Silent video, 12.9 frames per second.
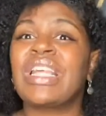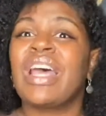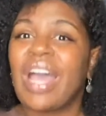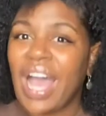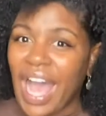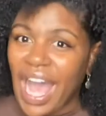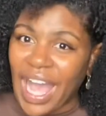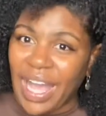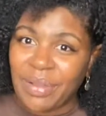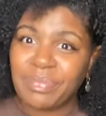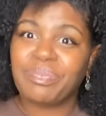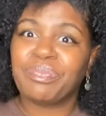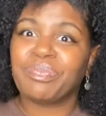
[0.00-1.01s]
I
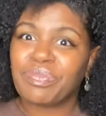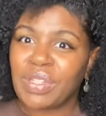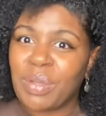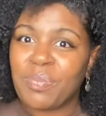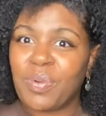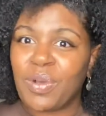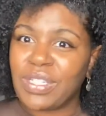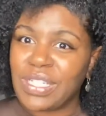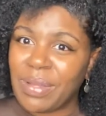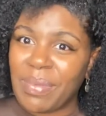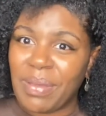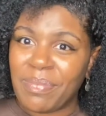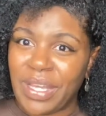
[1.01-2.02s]
pulled up my
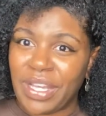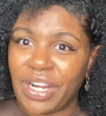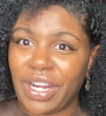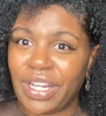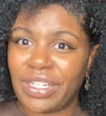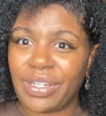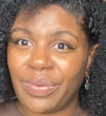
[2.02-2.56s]
big girl underwear